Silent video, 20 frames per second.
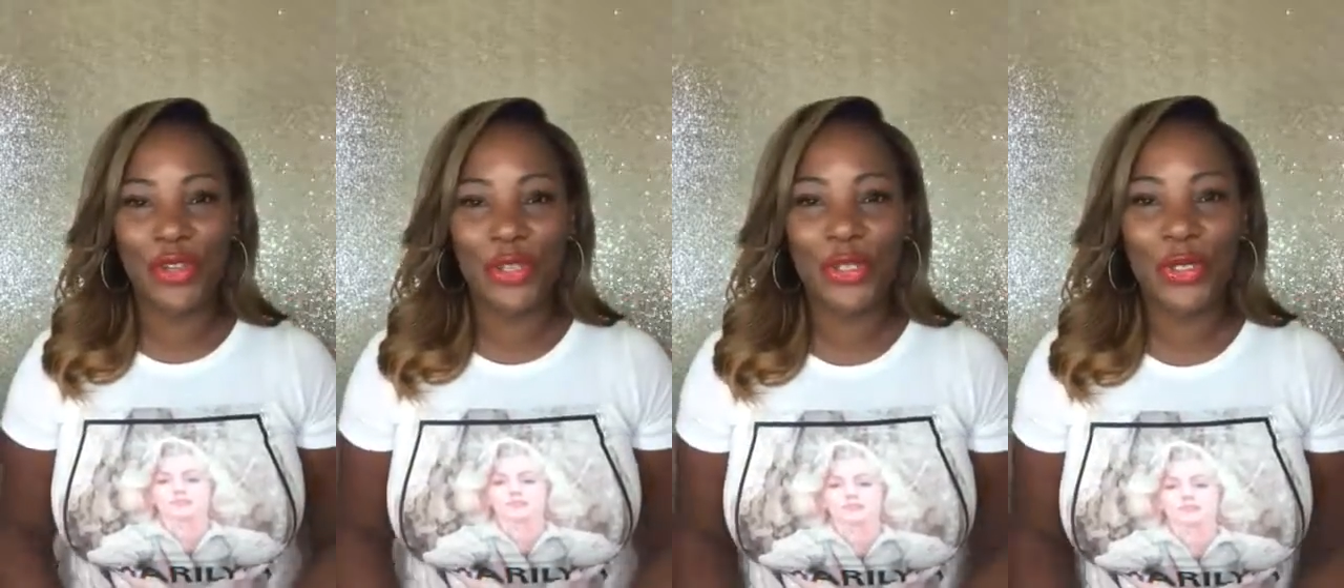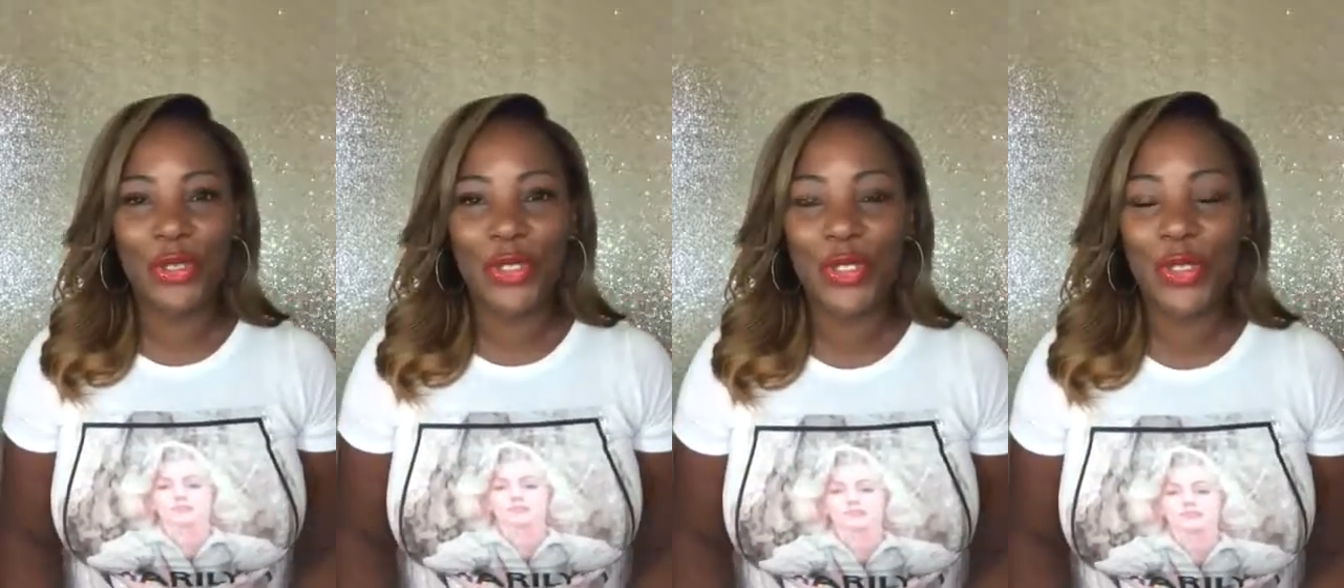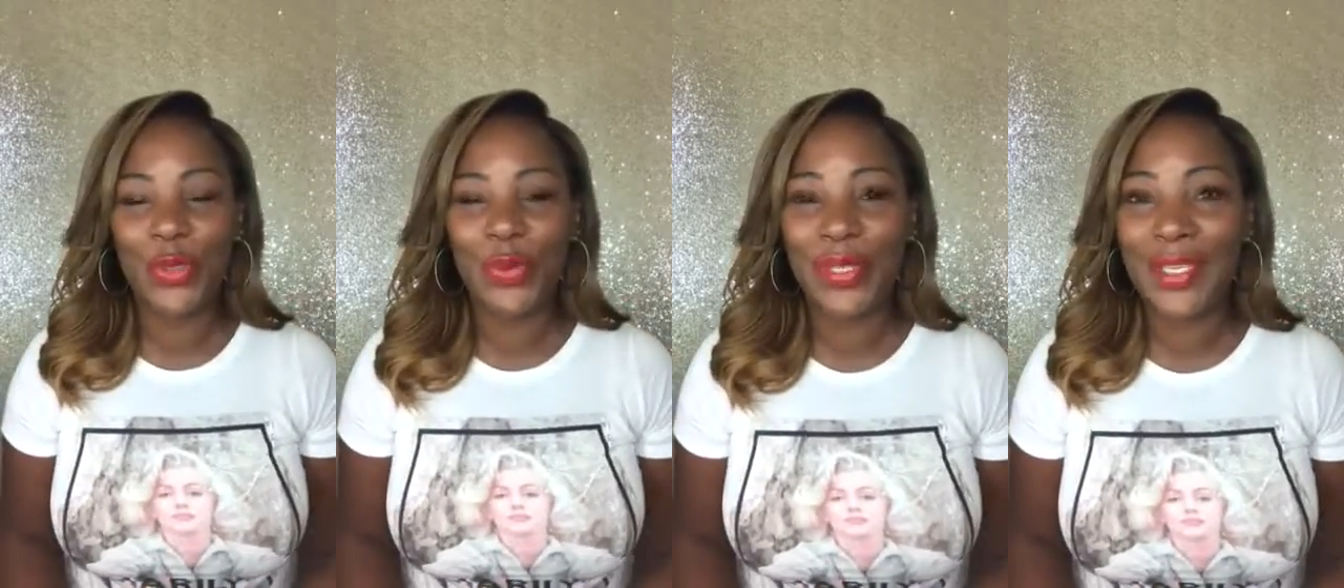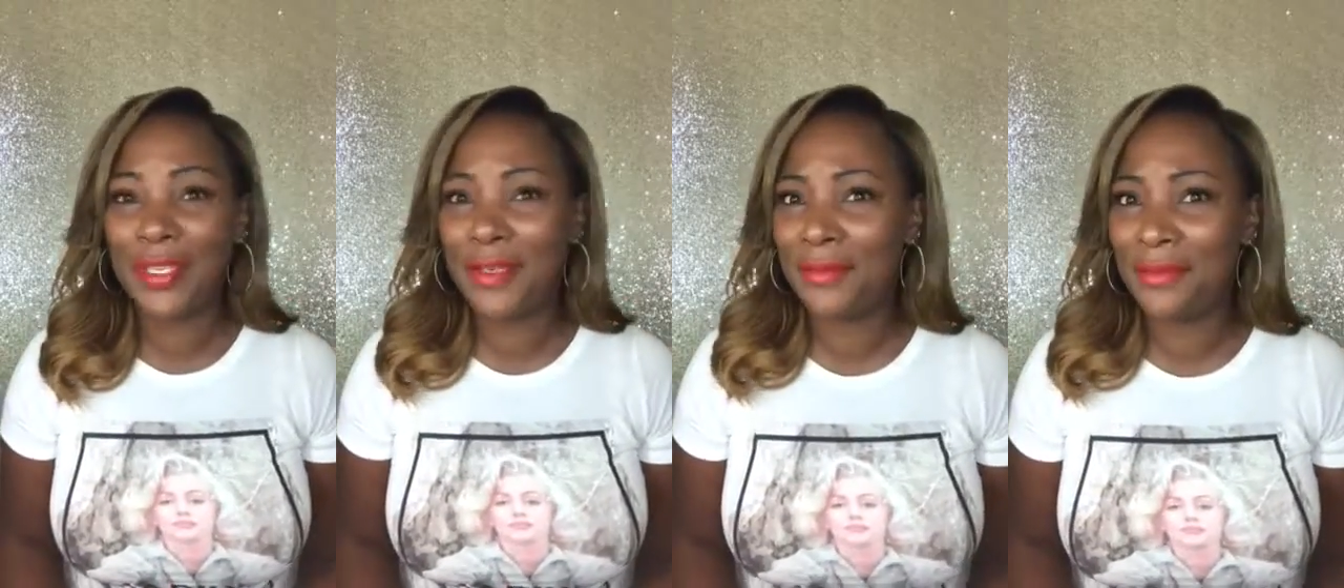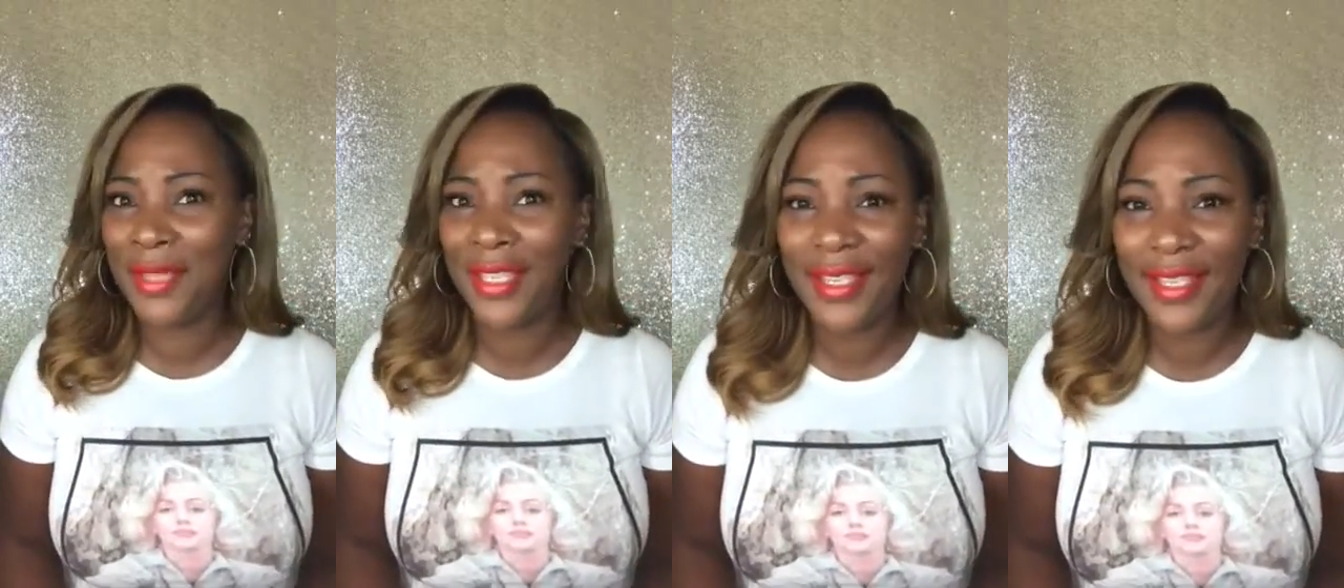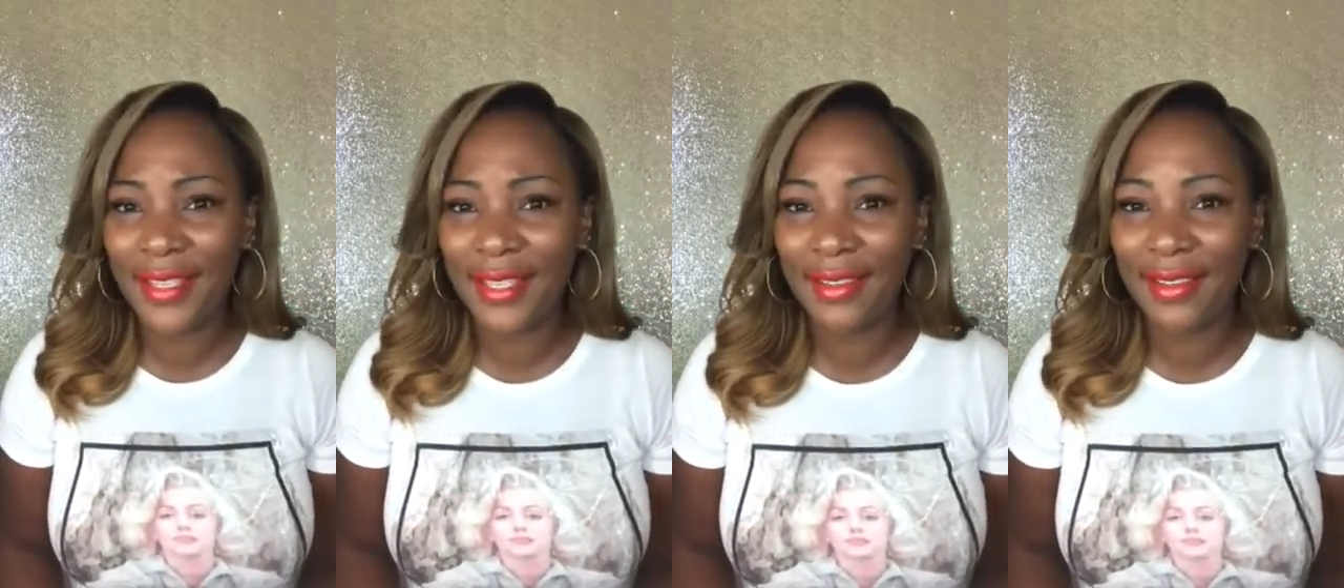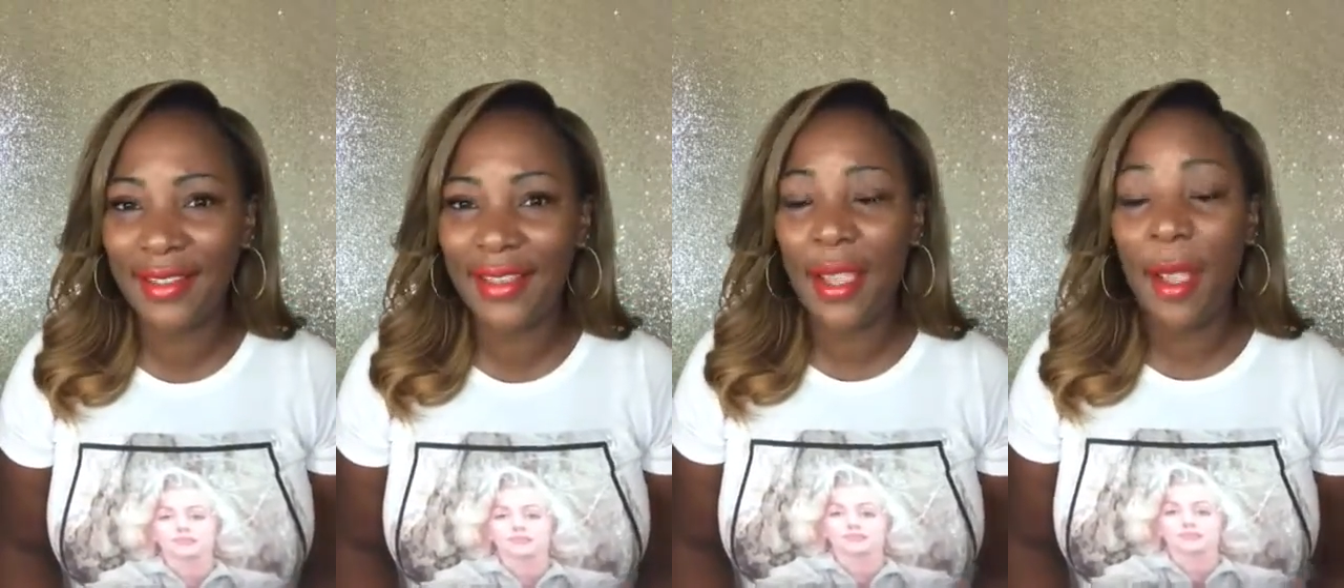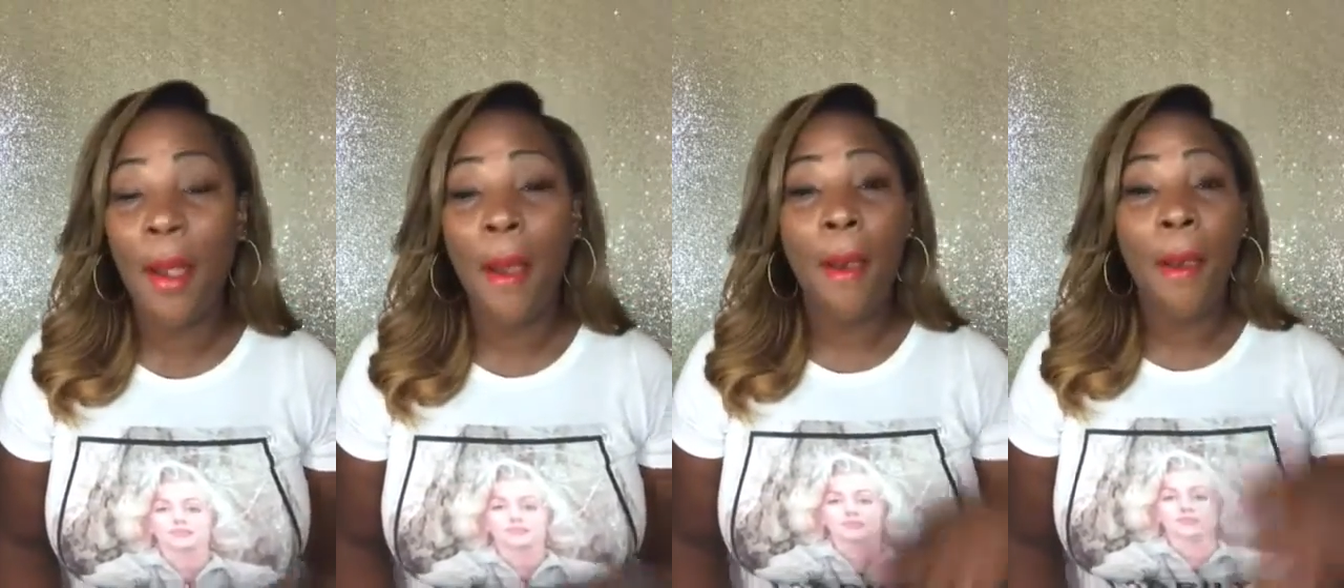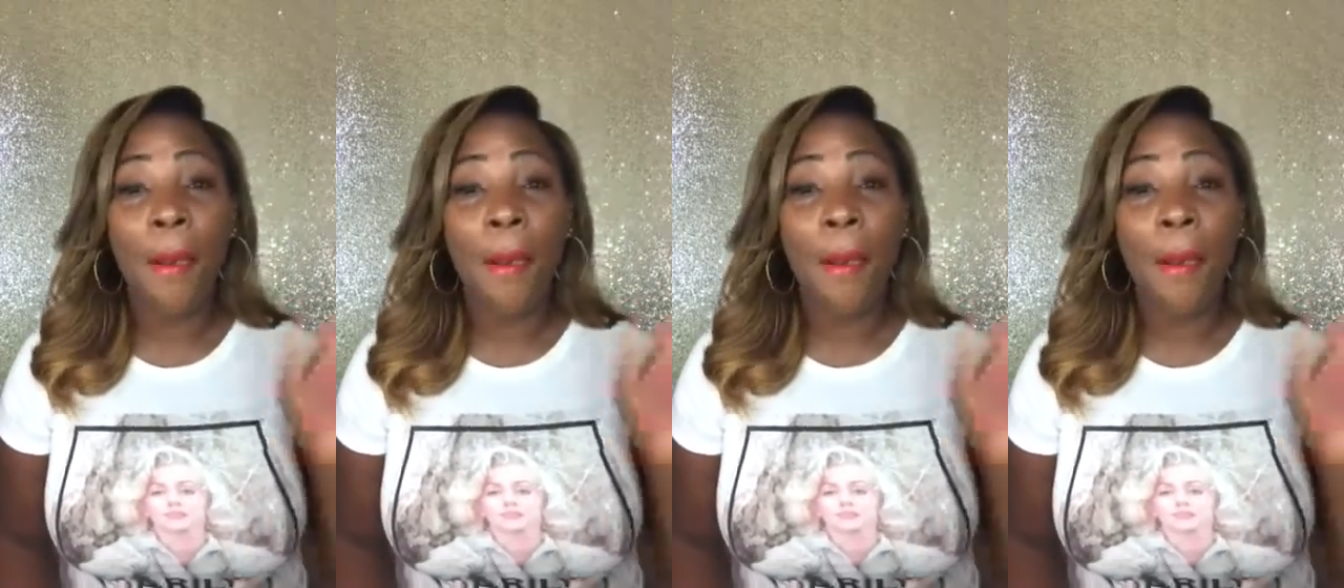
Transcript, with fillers: on YouTube immediately.